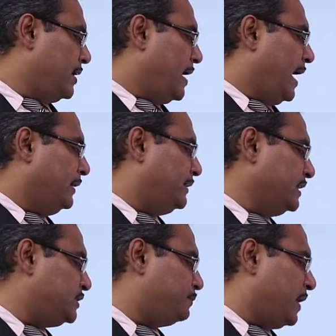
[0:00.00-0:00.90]
And
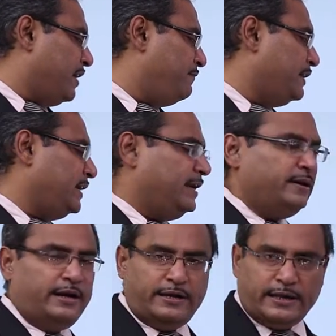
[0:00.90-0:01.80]
this private
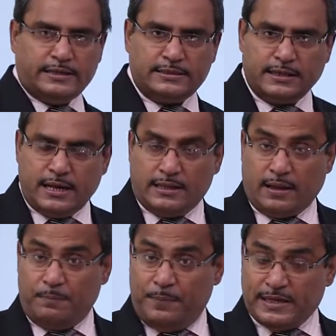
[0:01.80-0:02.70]
inheritance,
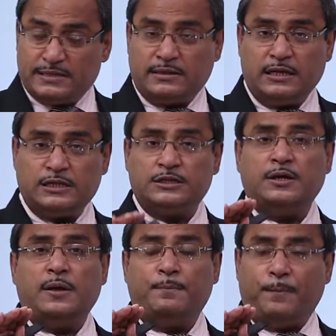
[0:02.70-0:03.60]
the base
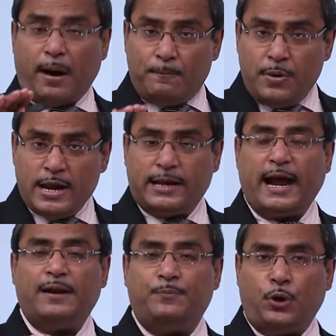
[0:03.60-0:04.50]
class public
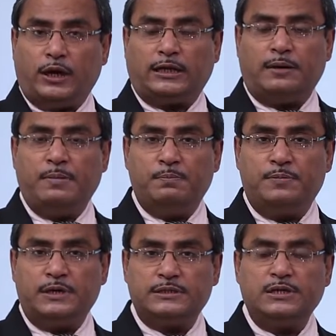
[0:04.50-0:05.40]
and protected
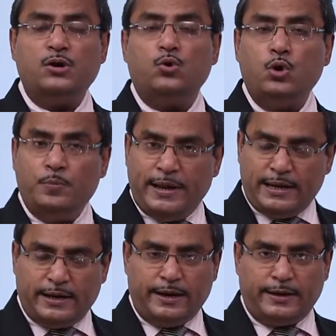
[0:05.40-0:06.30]
members will be
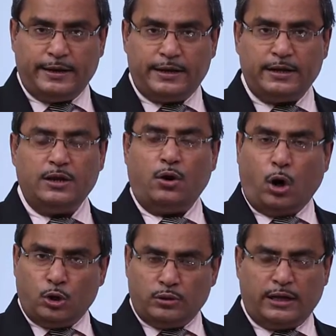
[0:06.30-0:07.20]
inherited
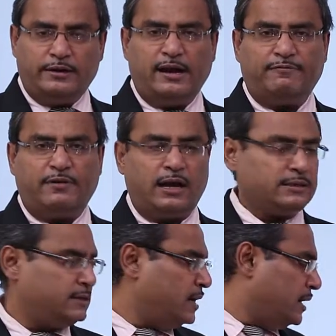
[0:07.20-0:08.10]
onto the derived
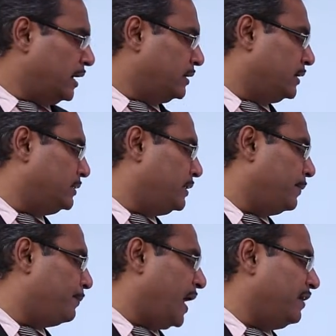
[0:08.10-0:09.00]
class under the
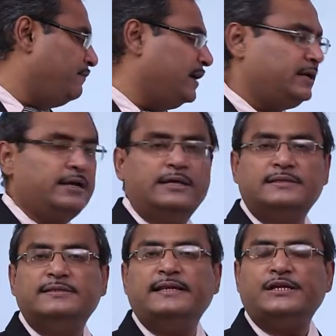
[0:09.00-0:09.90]
private
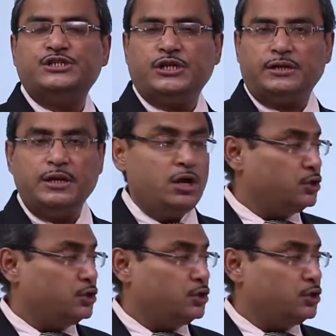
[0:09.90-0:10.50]
section.